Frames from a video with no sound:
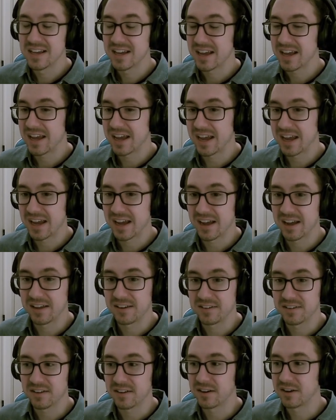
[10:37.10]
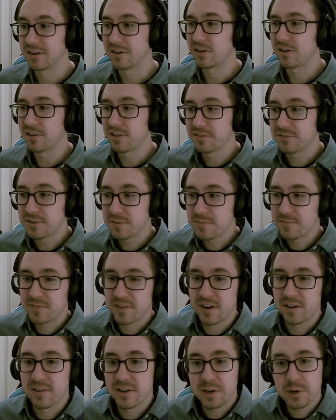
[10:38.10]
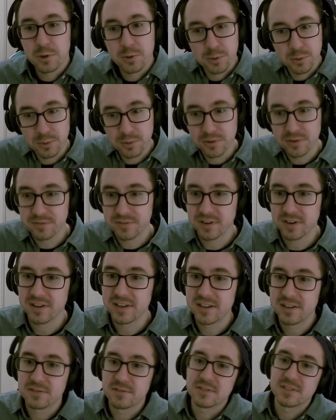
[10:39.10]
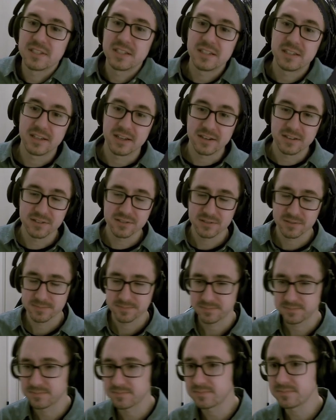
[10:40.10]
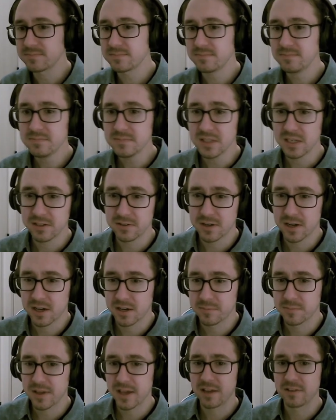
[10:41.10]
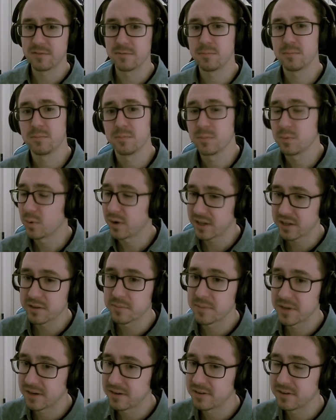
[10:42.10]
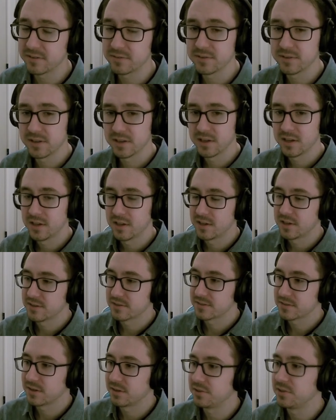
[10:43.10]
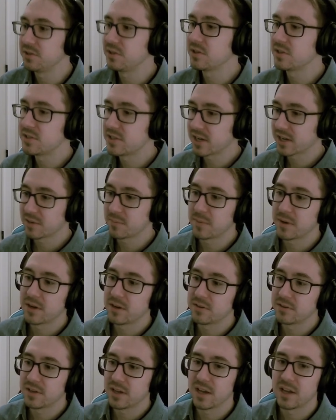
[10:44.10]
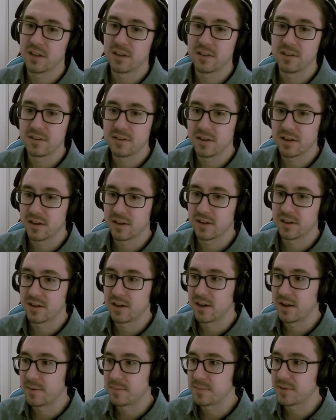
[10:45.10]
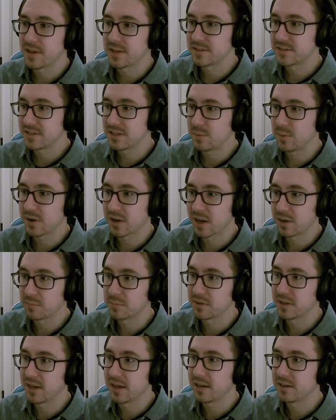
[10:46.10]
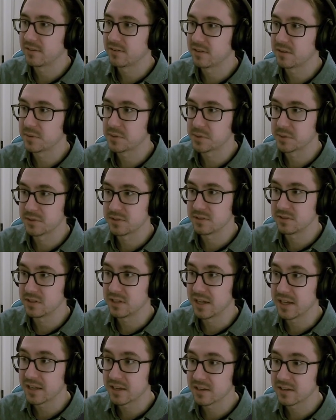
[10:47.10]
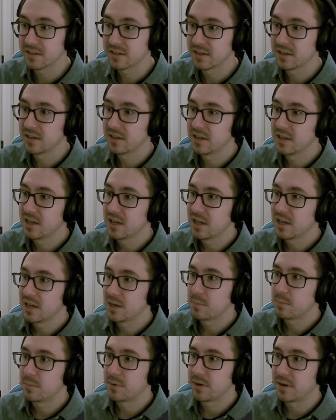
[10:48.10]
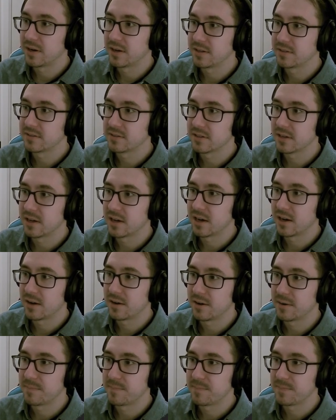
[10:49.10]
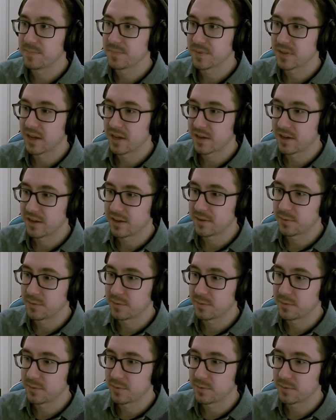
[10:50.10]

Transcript: and all of them very cool, very interesting decks, and quite competitive. So you can check them out and see what got played and see which ones you like. But I